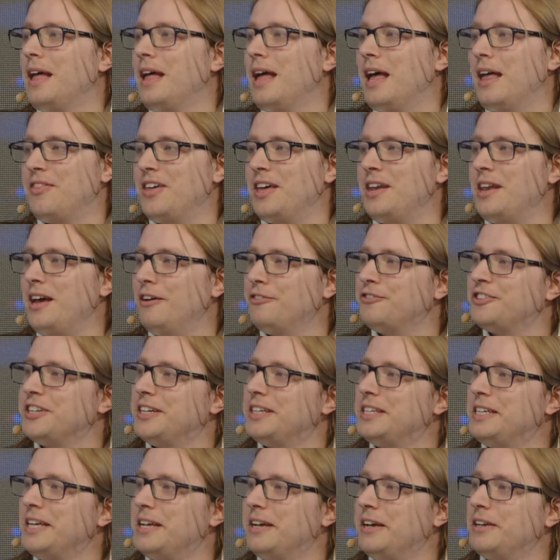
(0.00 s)
And then after a
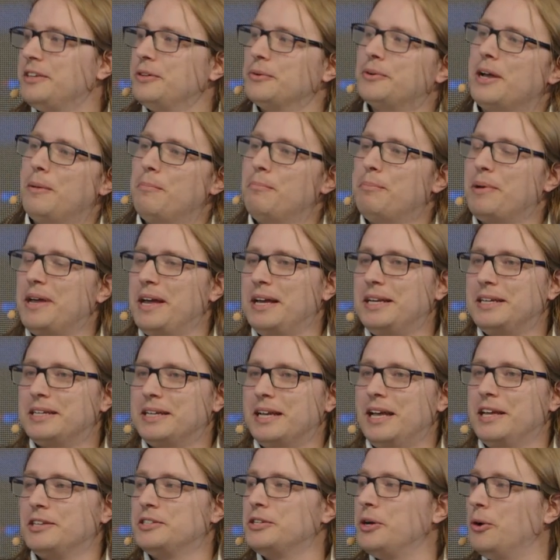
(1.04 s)
year, you come back
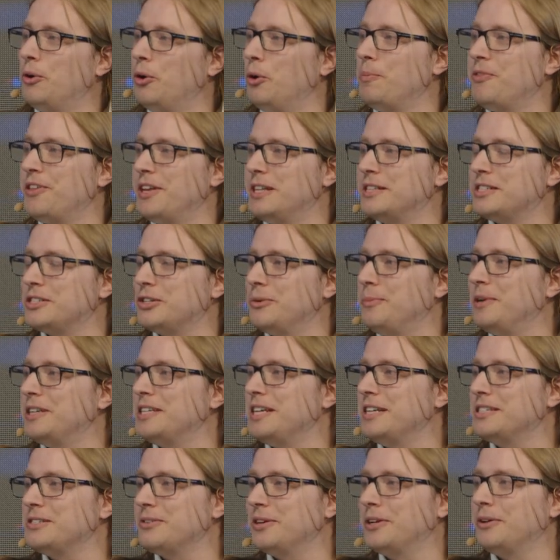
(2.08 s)
and hope the instrument
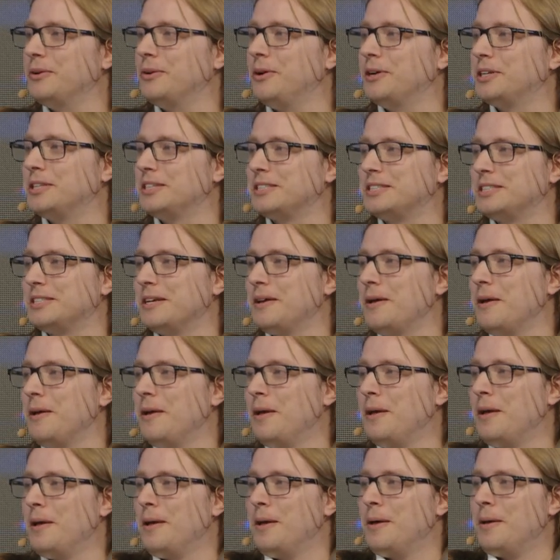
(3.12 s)
has recorded.
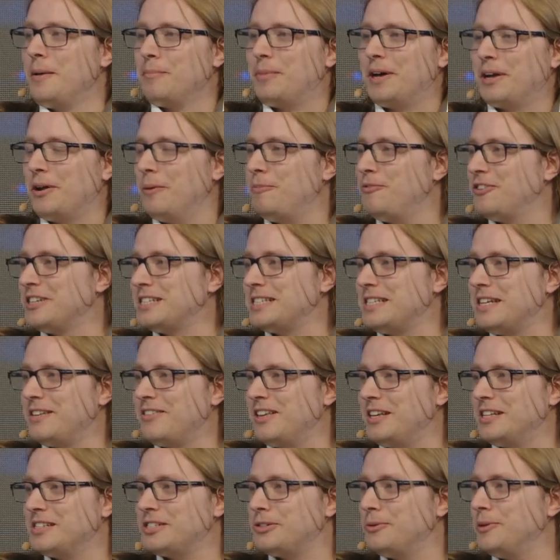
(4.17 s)
But obviously,
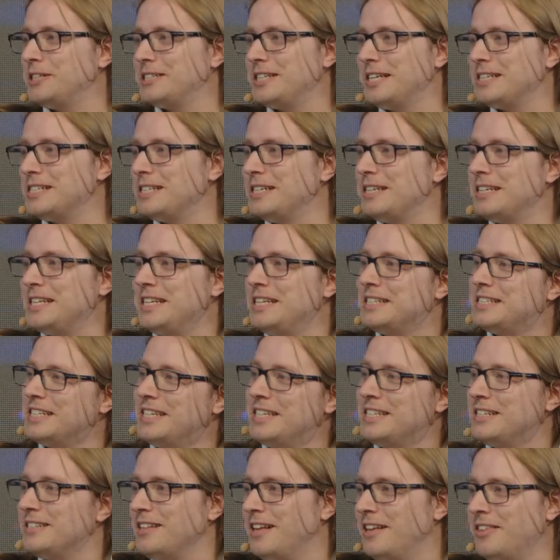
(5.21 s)
the instrument doesn't need
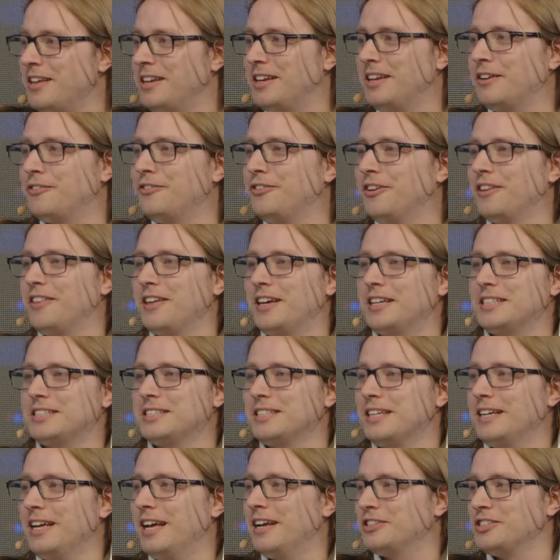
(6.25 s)
Ethernet for that.
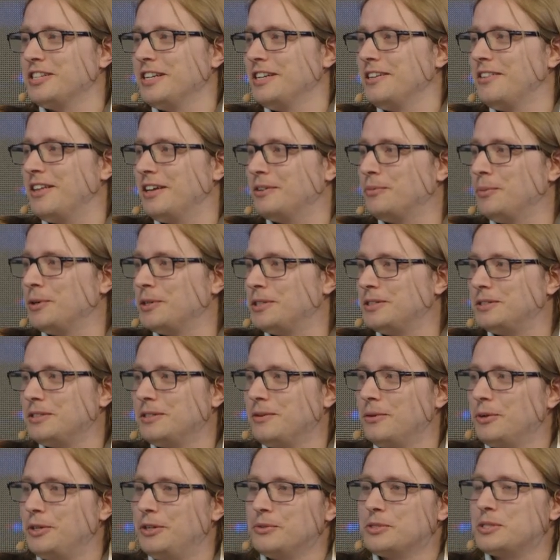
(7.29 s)
Actually, that would
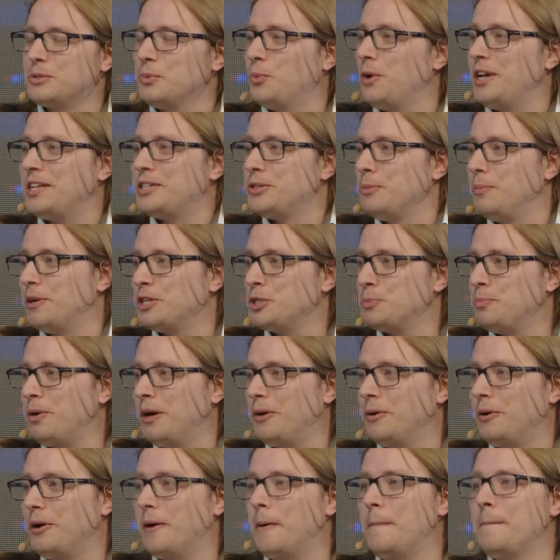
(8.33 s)
use way too much
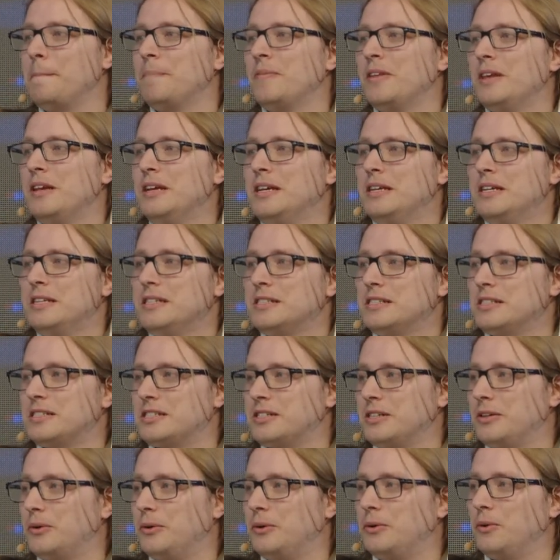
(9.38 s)
power.
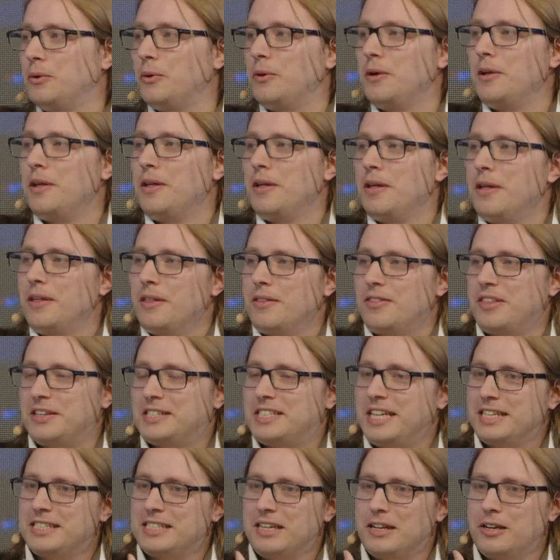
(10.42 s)
So the
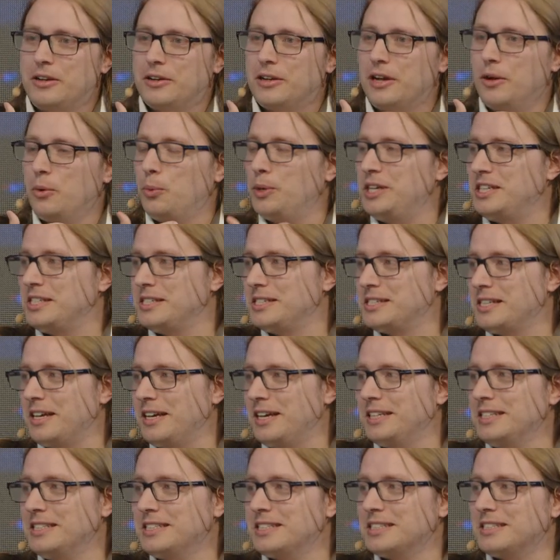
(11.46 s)
data logger we
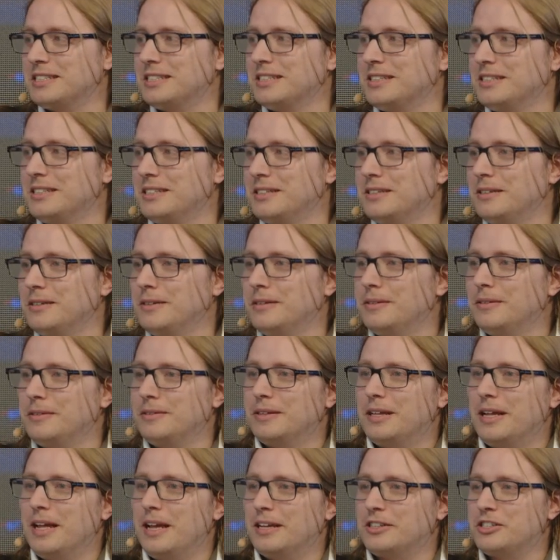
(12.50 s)
designed uh,
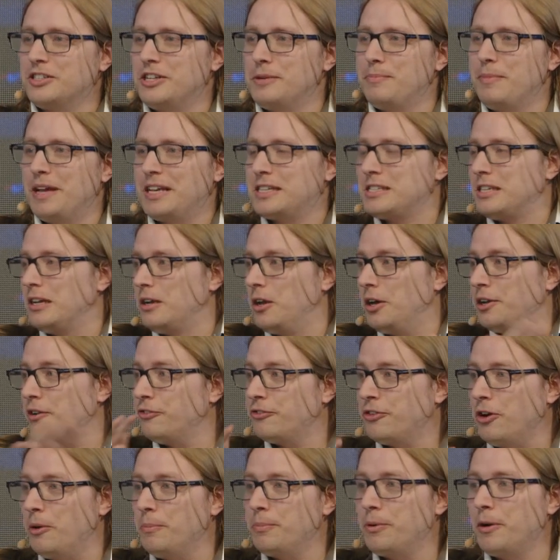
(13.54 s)
actually makes a lot
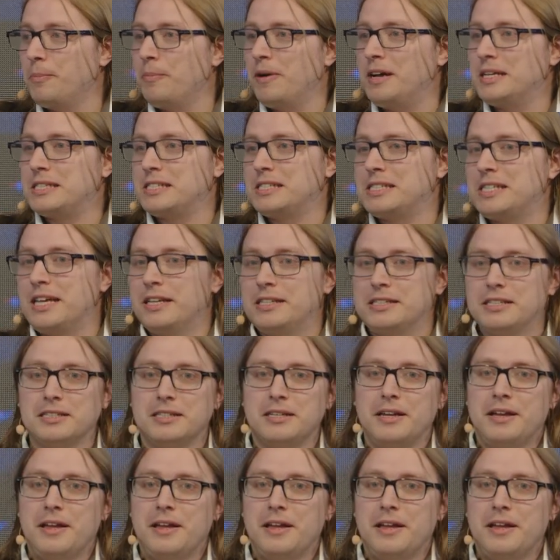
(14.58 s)
of compromises and